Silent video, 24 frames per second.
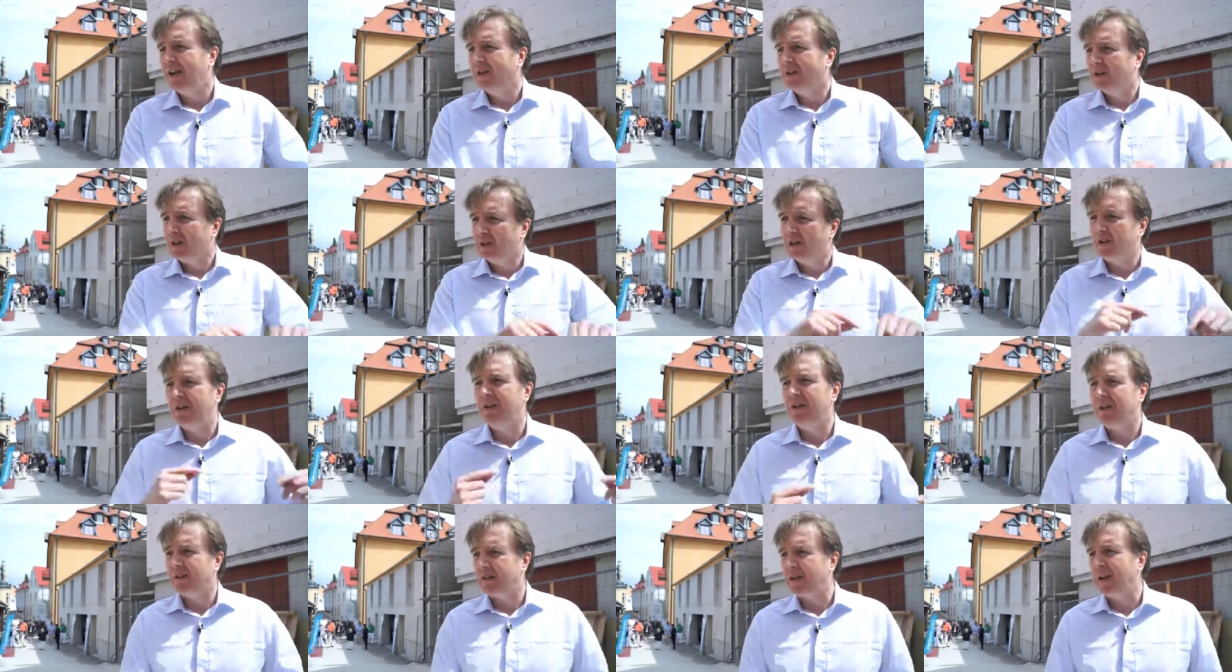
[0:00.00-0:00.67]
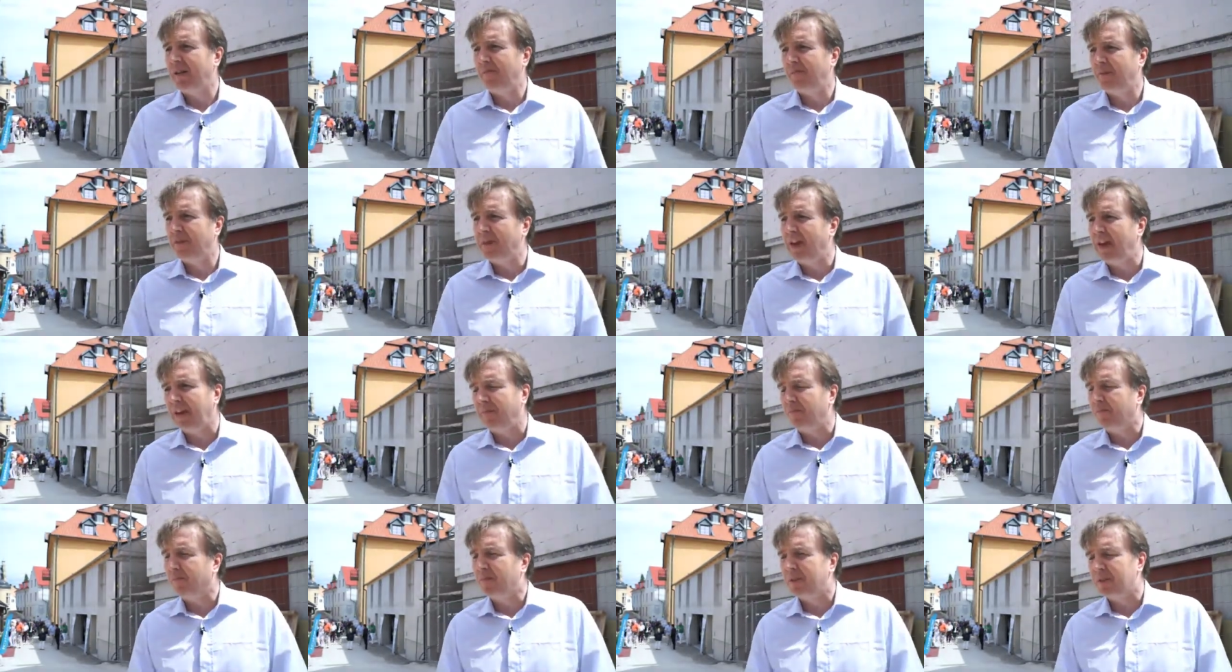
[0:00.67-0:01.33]
to do the same
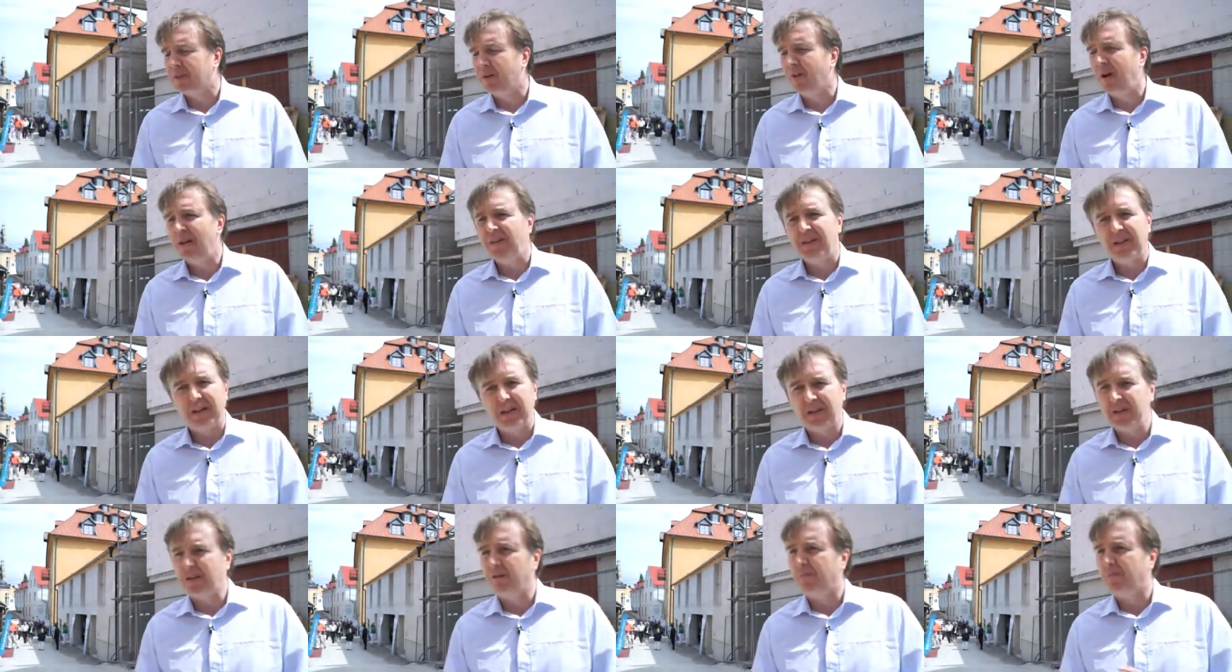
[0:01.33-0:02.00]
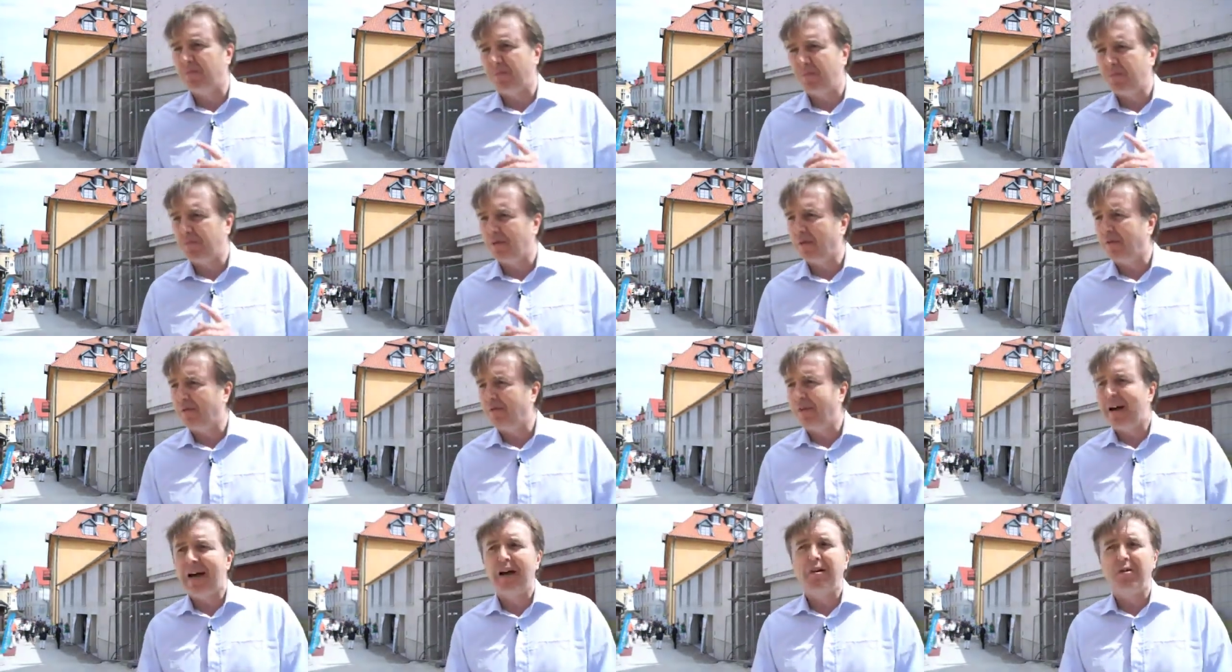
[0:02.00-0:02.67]
thing. So I think there's a
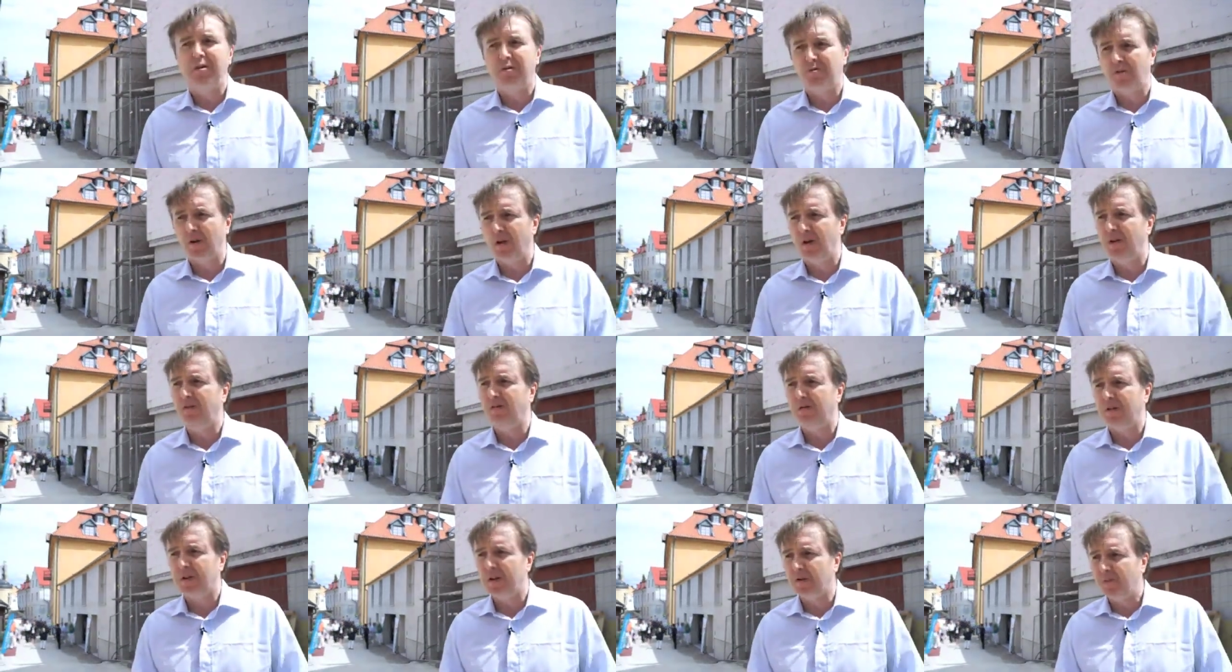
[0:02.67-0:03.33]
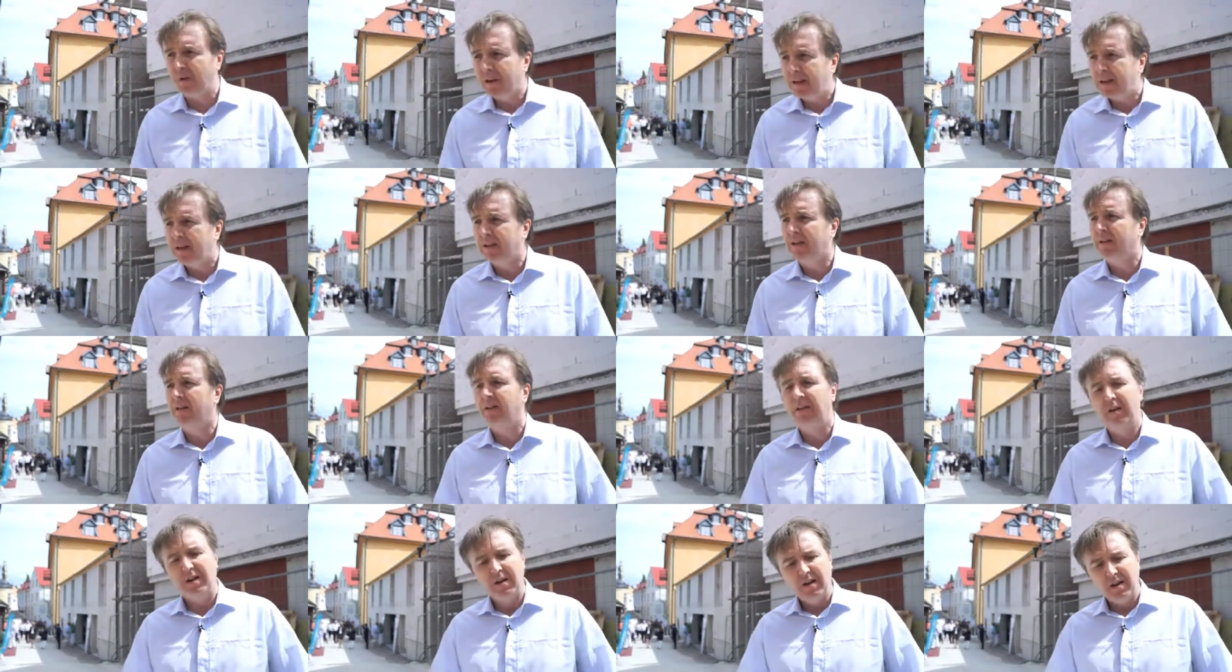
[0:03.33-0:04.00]
profound role for
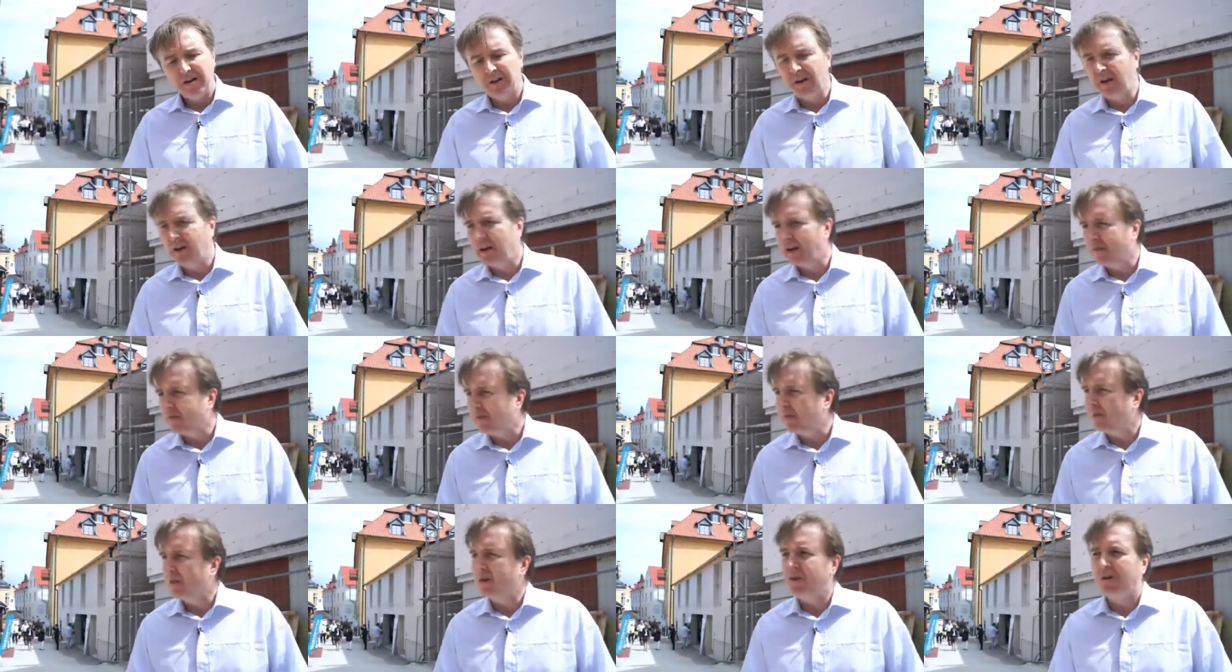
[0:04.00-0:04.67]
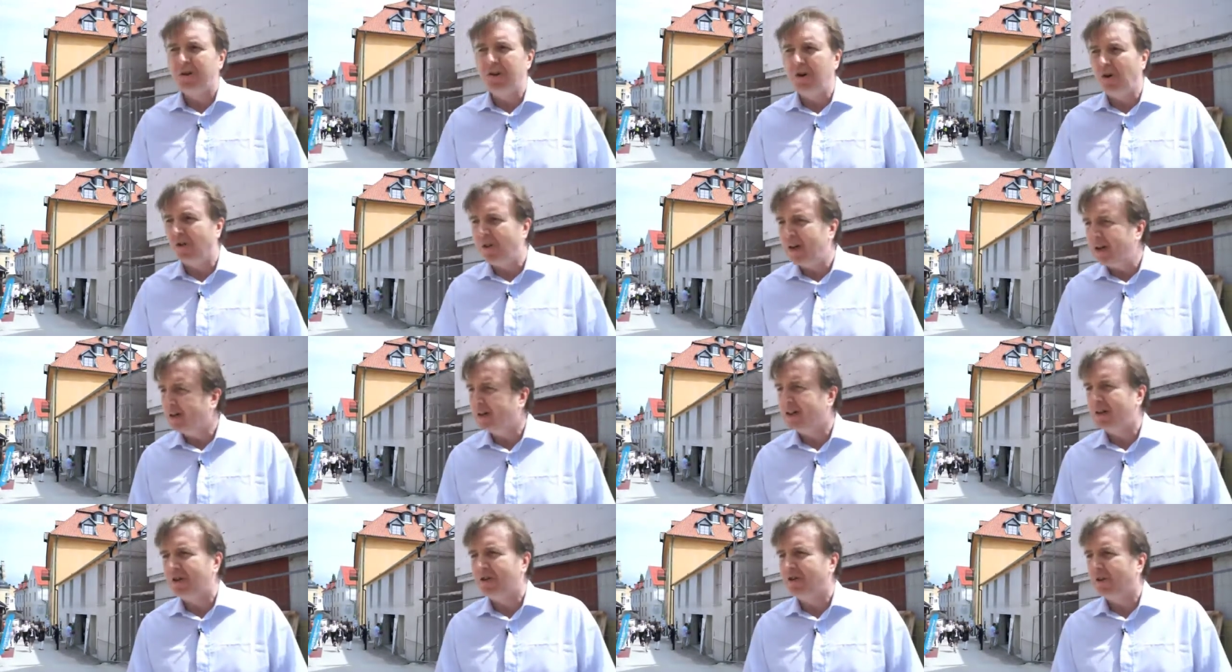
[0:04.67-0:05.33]
Sweden, the government, your
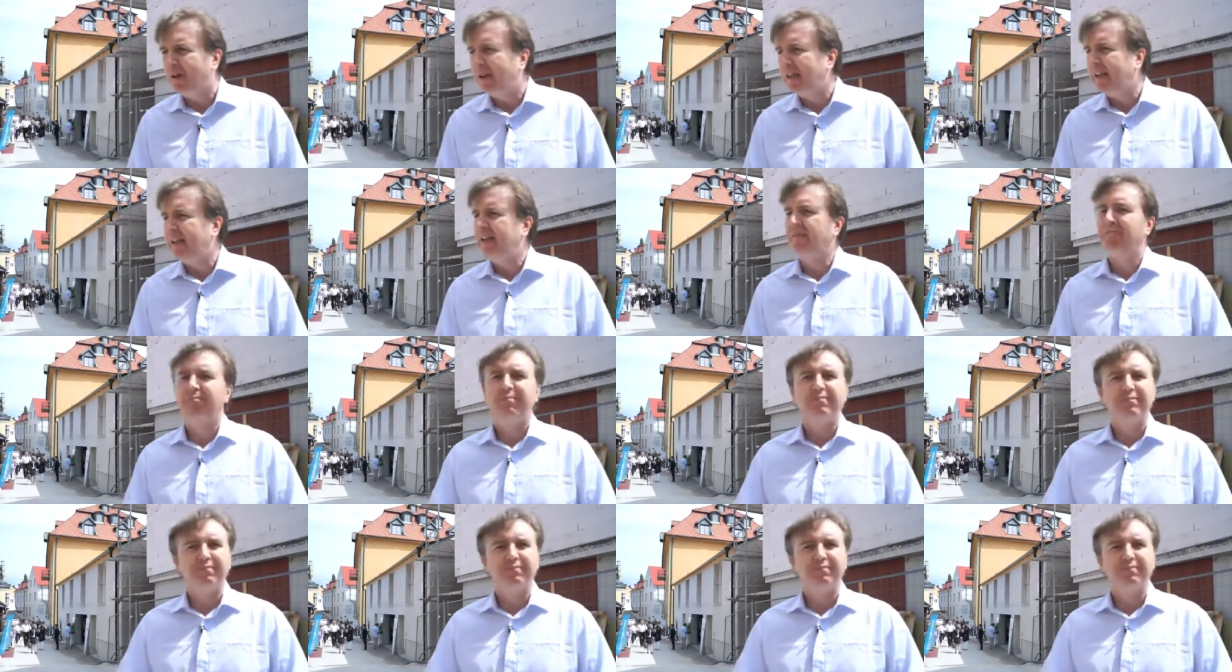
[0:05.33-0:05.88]
industry,